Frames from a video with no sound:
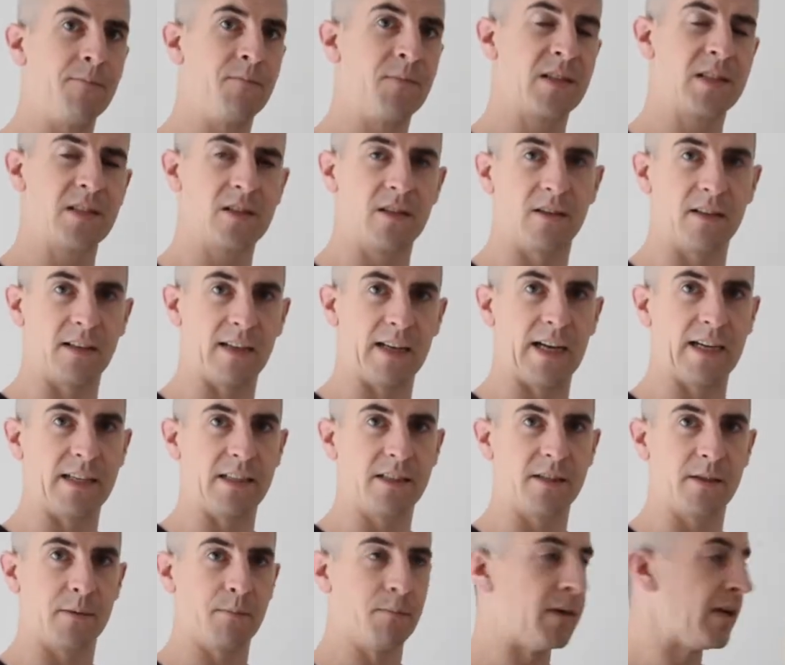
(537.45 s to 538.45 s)
It's called an
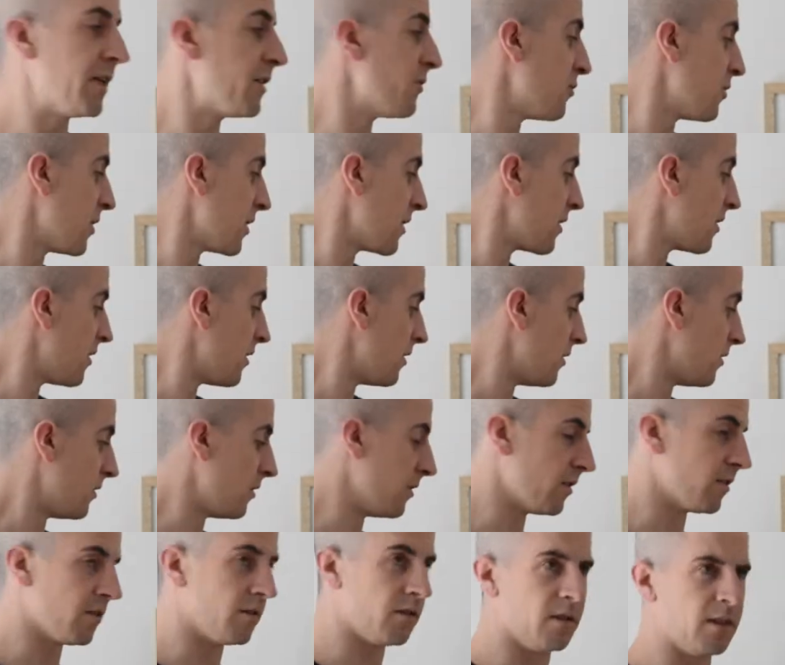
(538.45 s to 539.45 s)
isometric
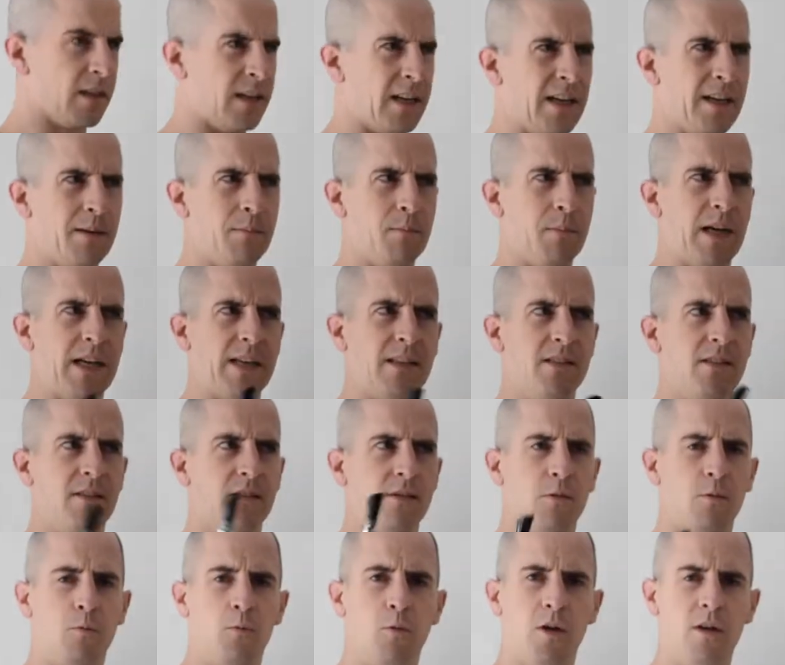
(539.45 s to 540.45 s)
load, or
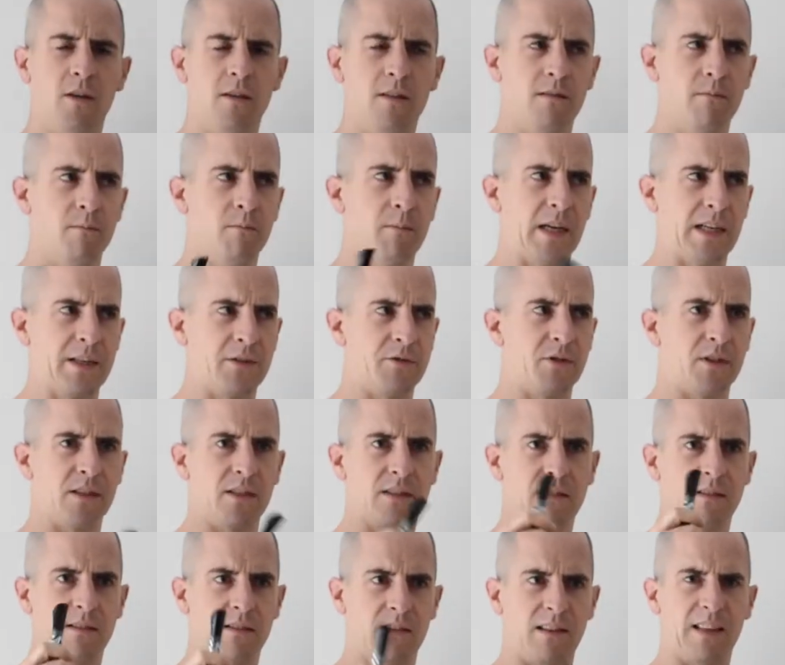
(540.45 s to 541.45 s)
iso 1 metric
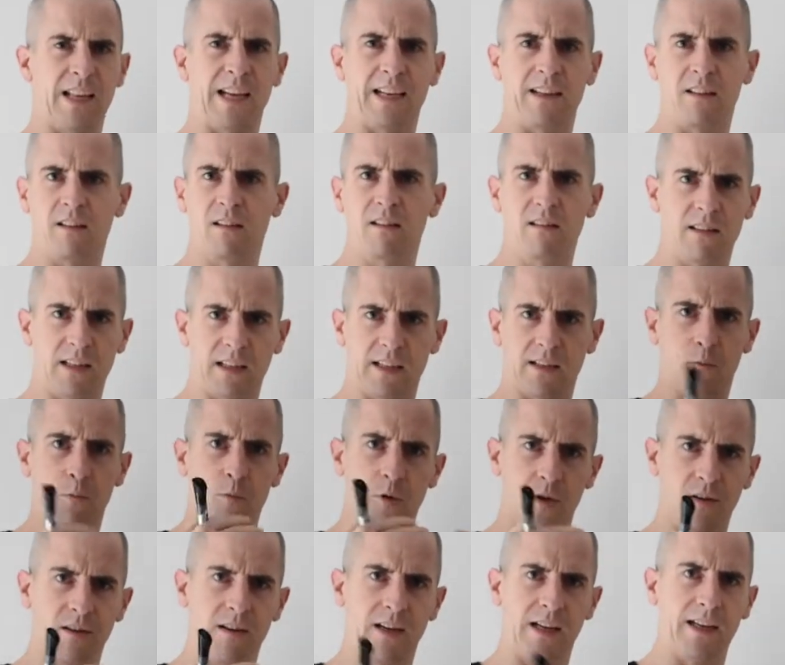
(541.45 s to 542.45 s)
length, like
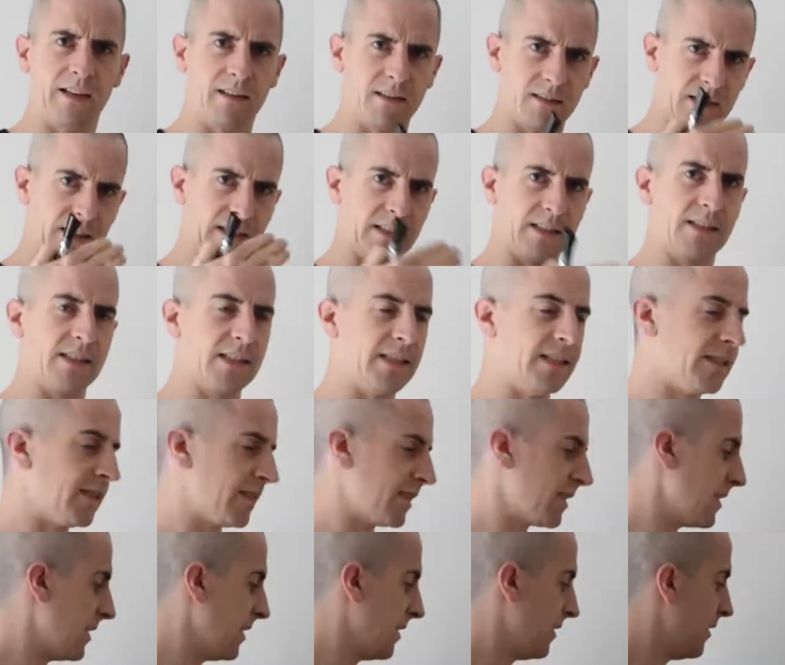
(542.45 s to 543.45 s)
one length, like sitting
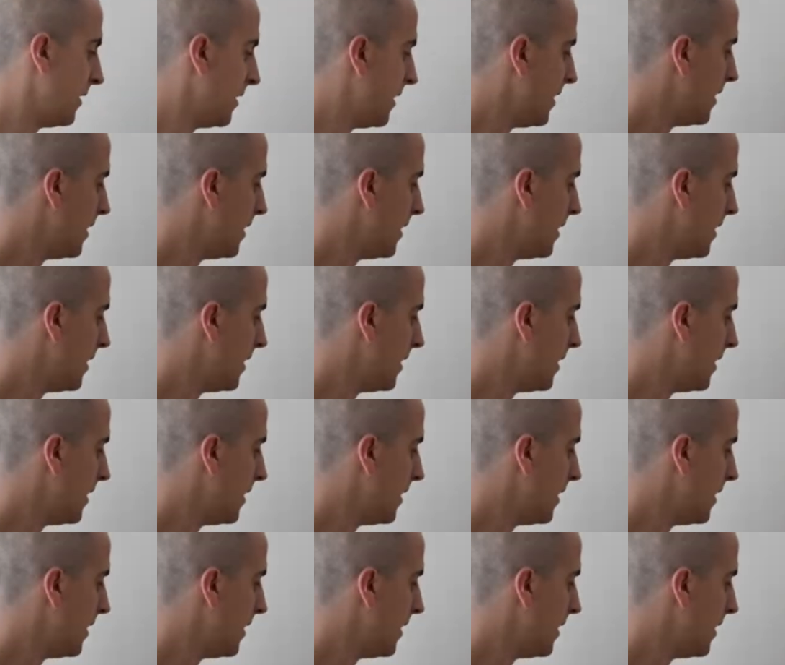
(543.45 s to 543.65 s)
still.